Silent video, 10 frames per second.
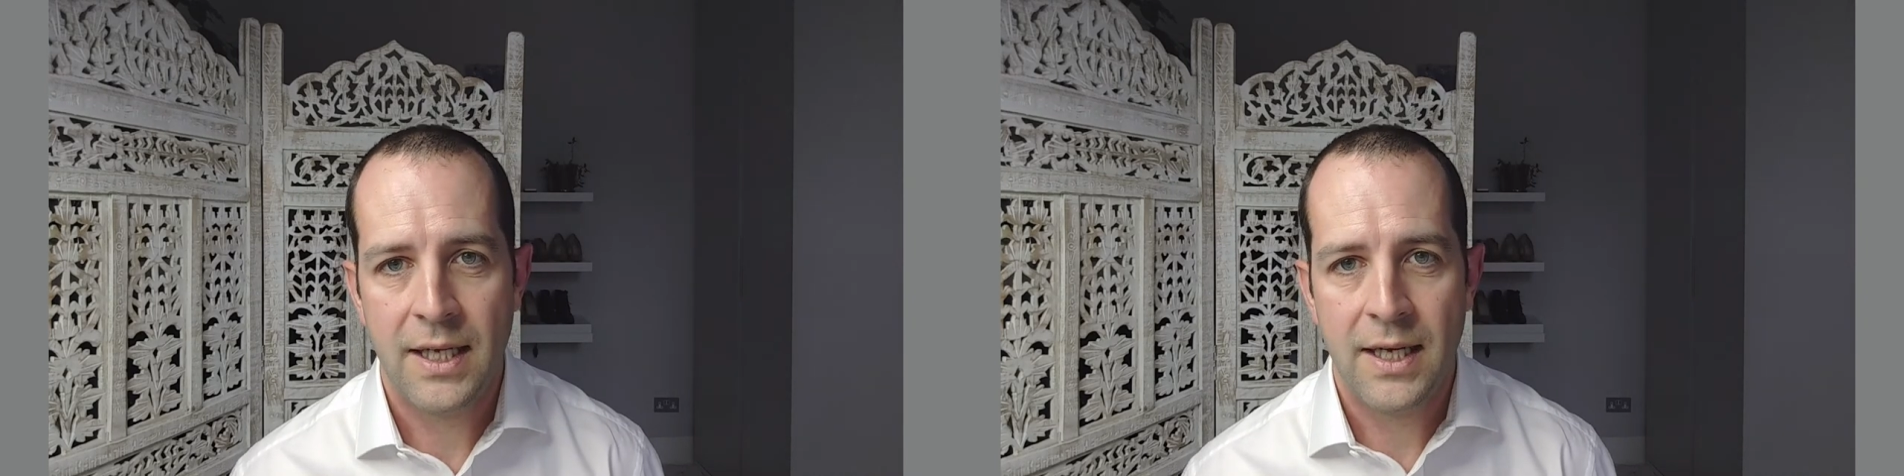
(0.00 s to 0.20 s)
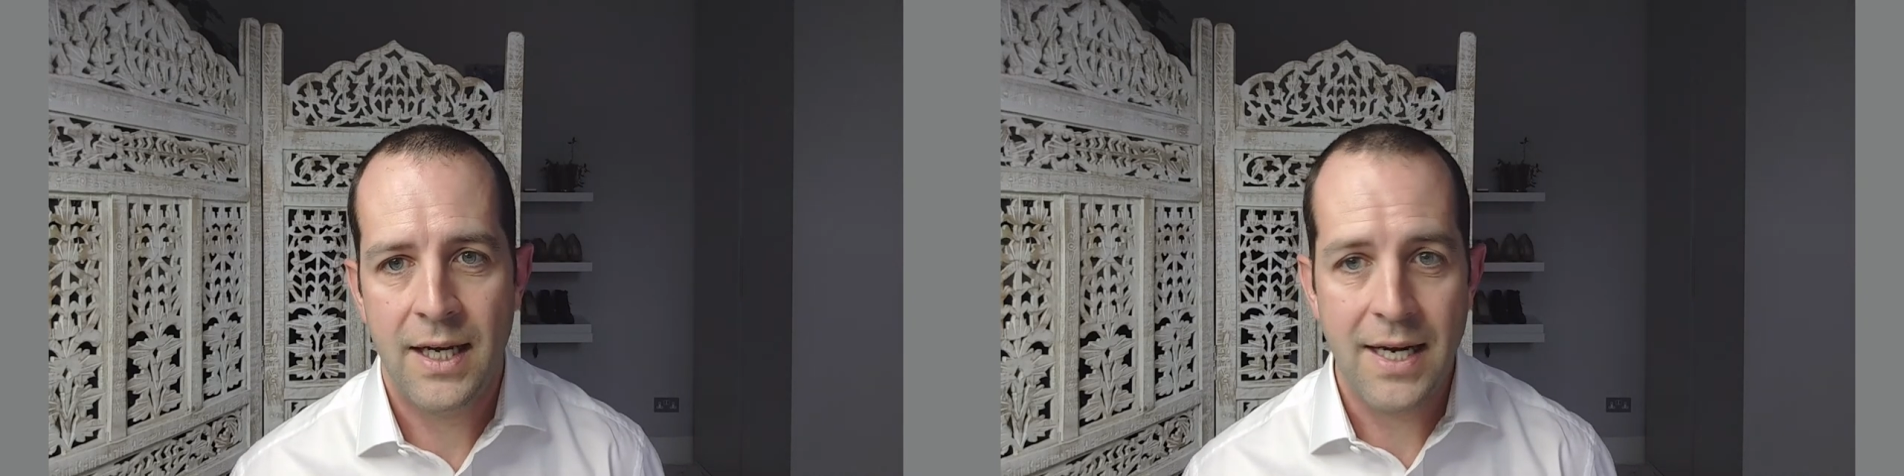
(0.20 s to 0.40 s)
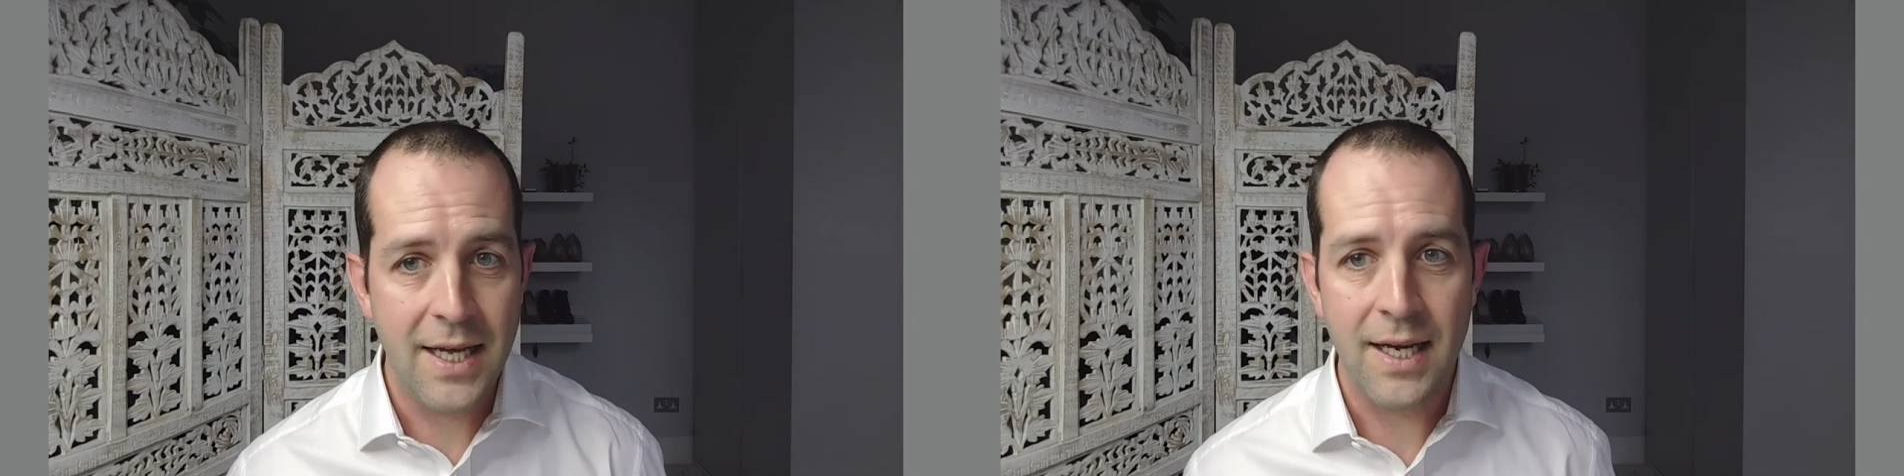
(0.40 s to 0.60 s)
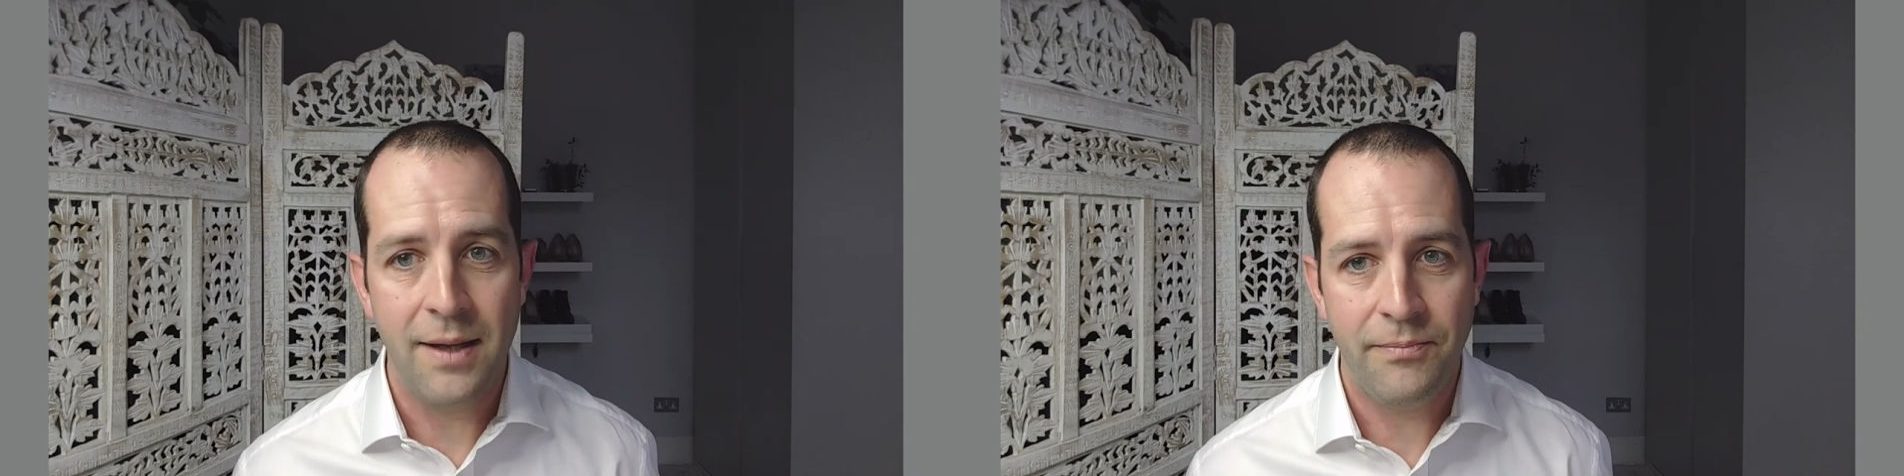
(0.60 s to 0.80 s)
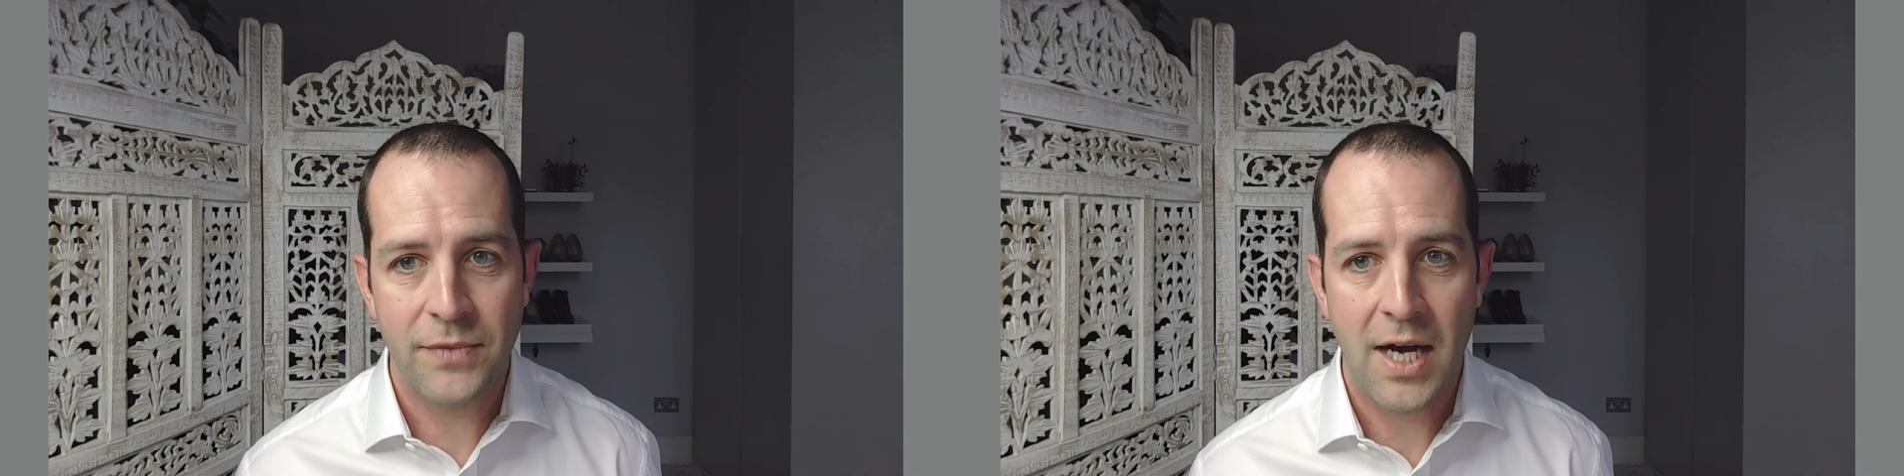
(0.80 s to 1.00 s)
And I get it.
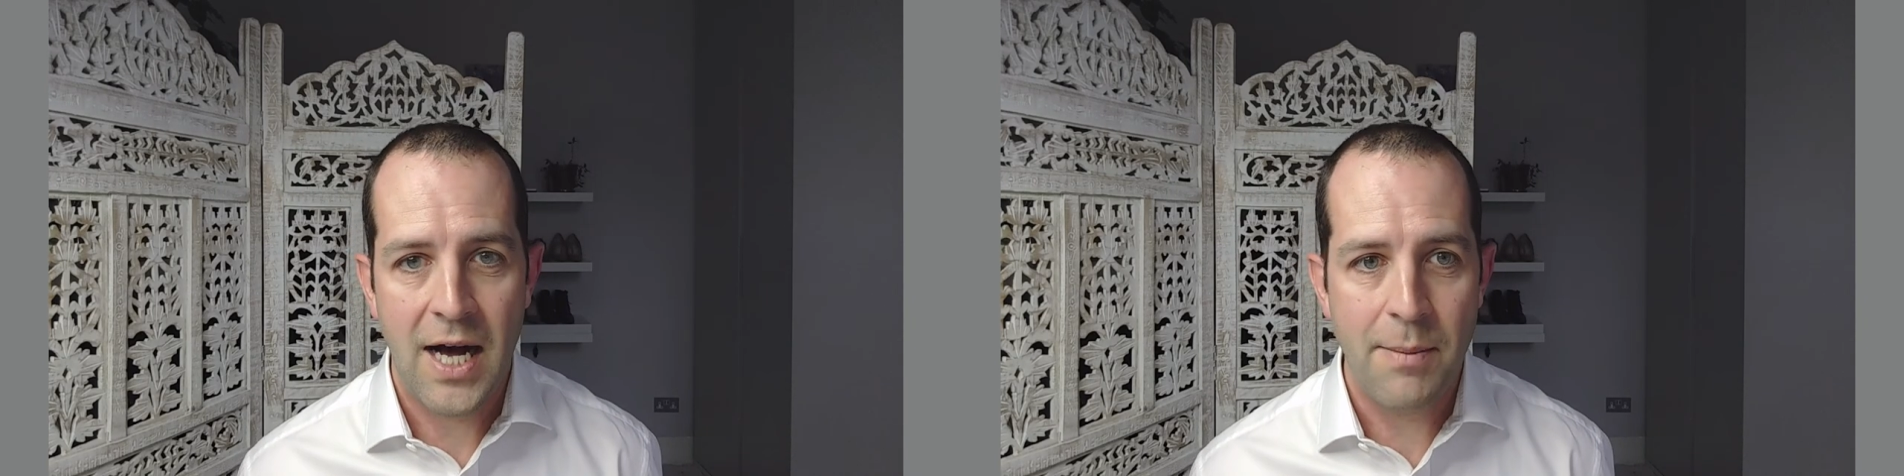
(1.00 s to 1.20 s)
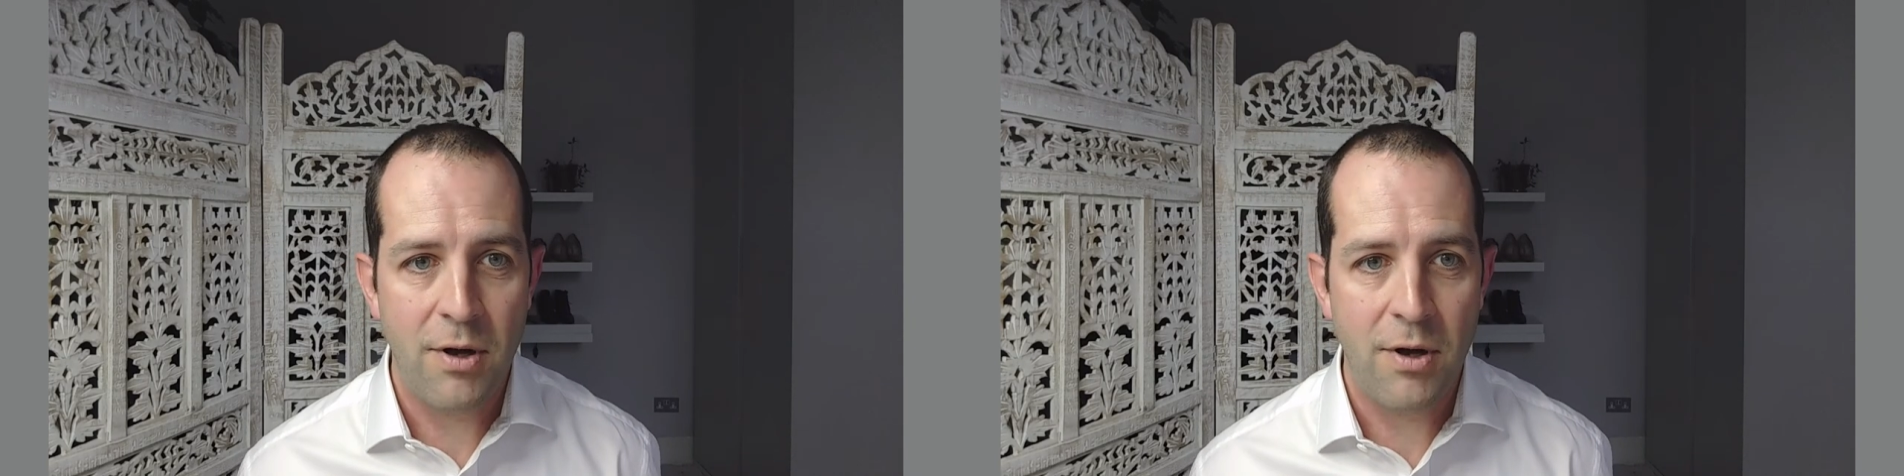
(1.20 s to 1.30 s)
I'm all